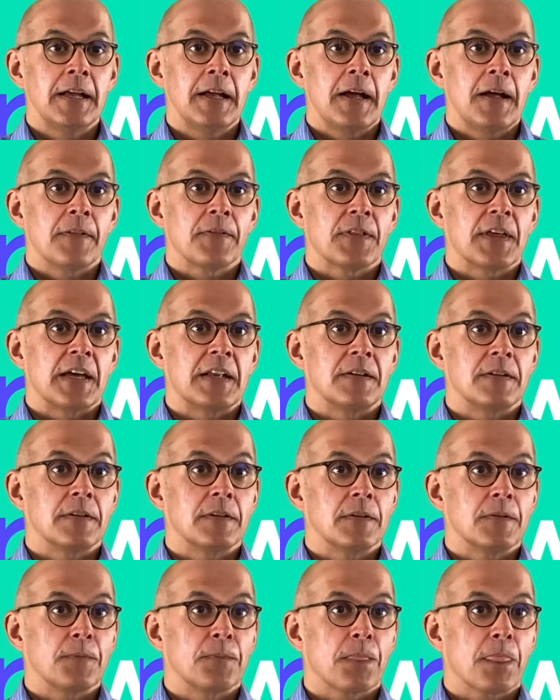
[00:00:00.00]
then
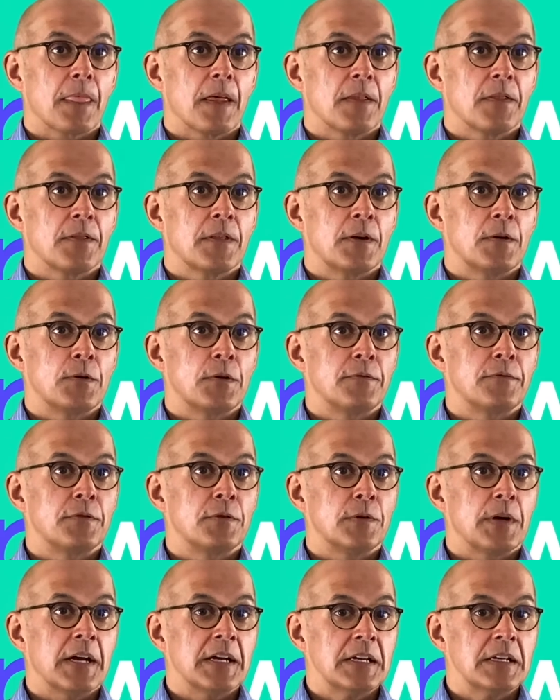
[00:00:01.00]
there are a
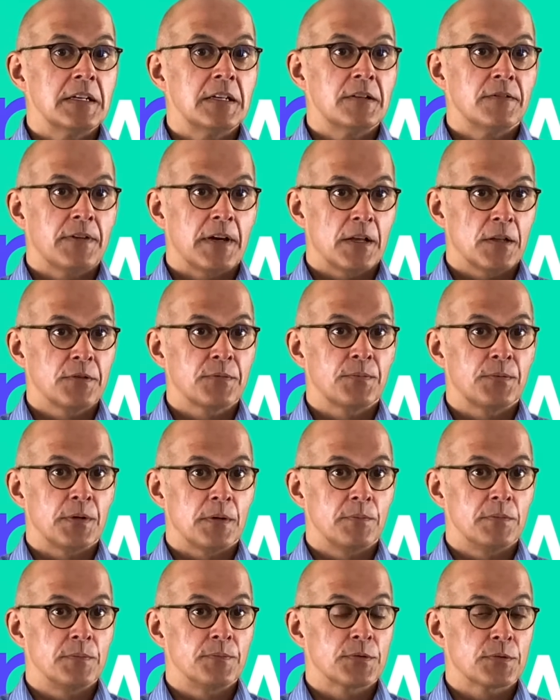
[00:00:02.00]
variety of health
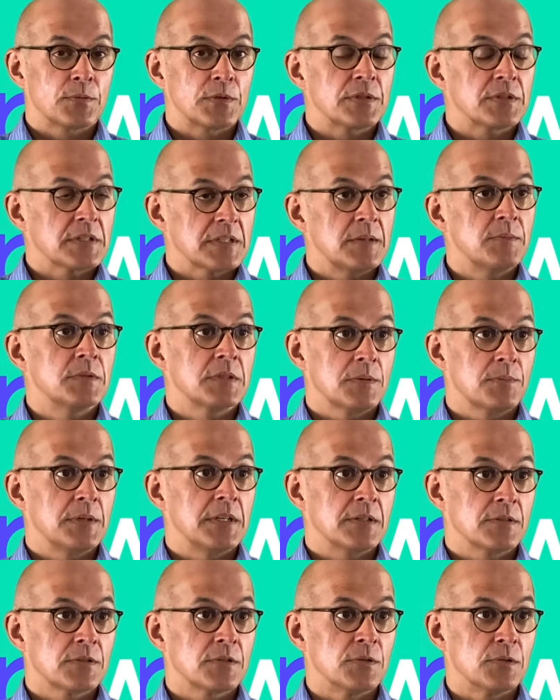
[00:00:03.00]
problems which seem to be
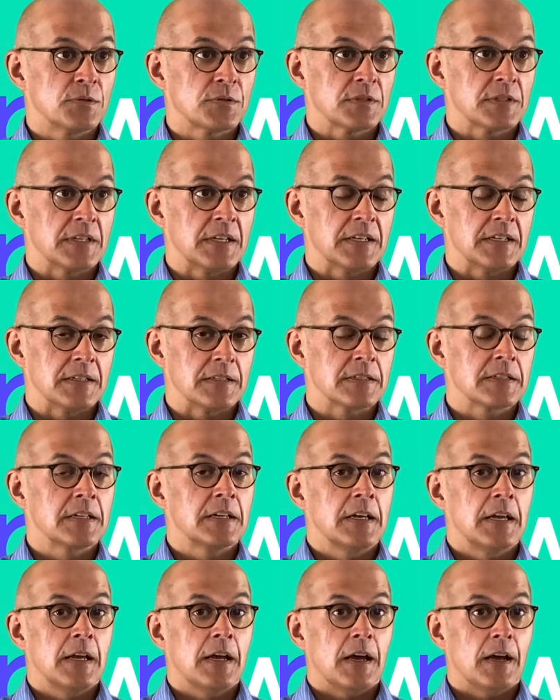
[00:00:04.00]
associated,
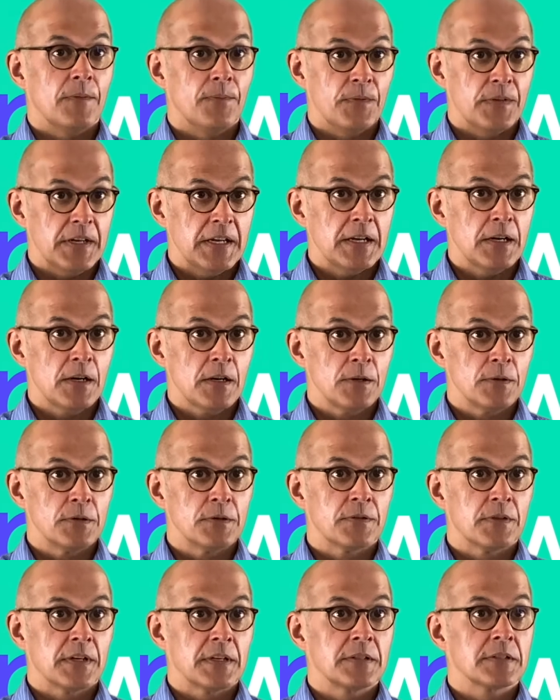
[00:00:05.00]
and they
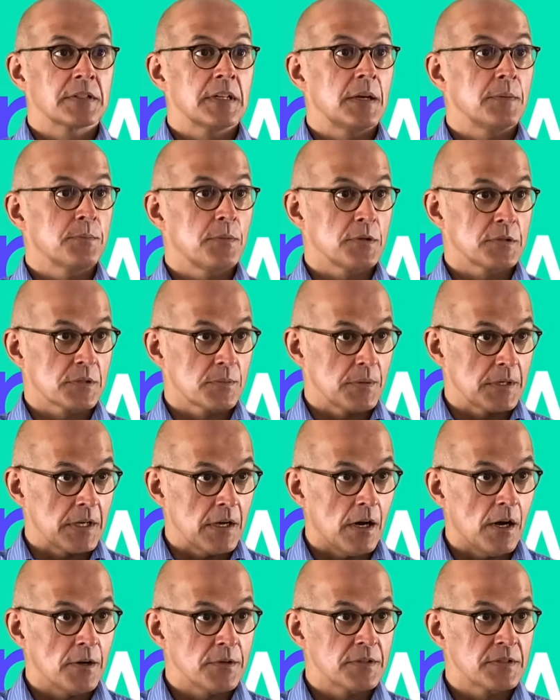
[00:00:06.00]
include things like possibly
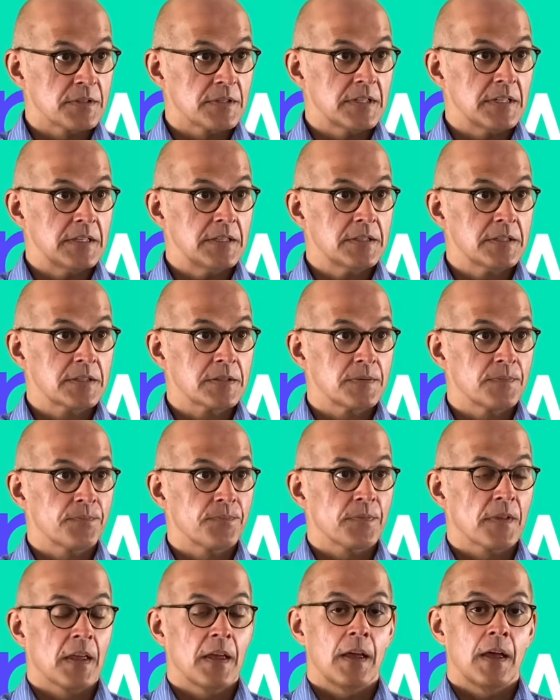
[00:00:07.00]
heart disease.
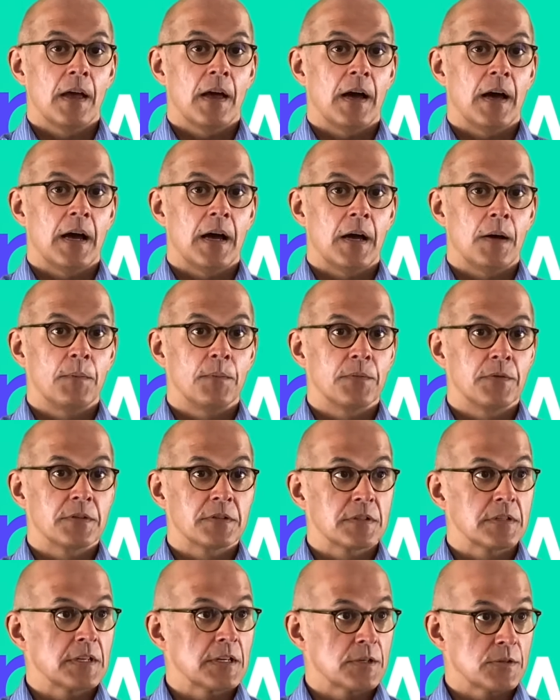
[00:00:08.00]

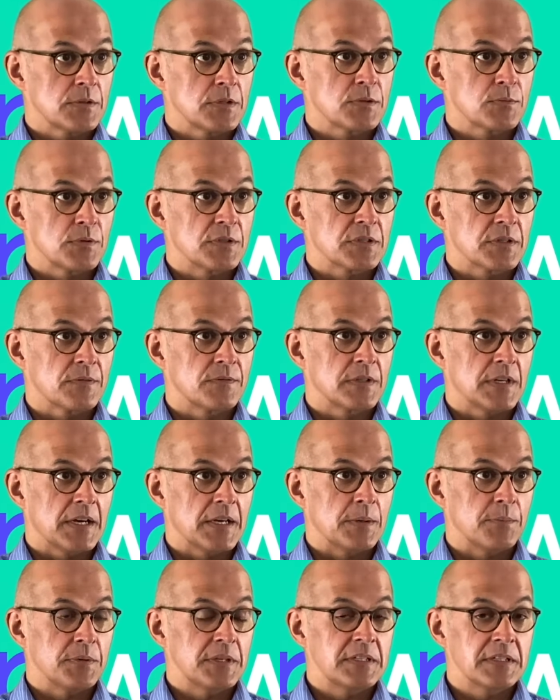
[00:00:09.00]
There's an increased risk of
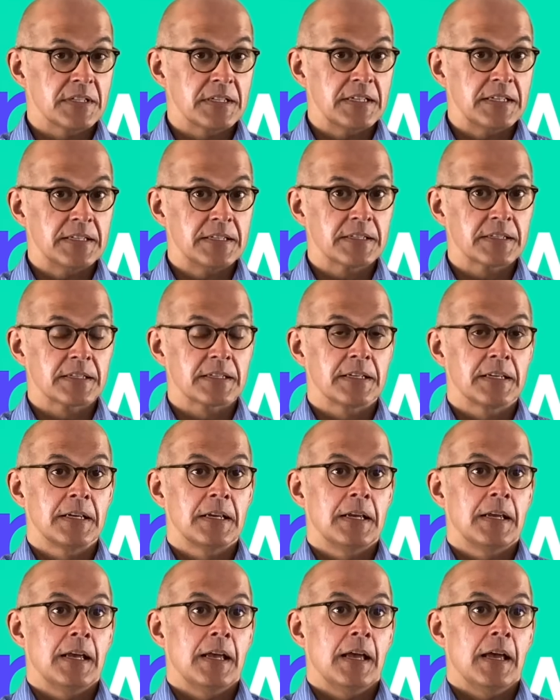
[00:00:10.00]
diabetes,
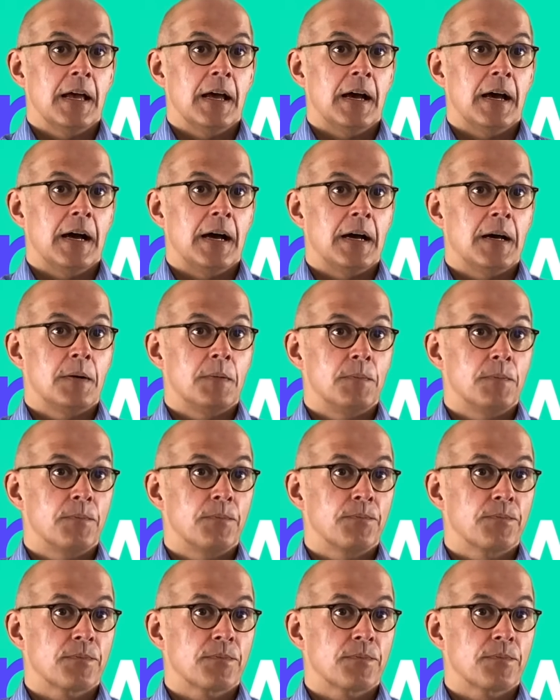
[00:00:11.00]
and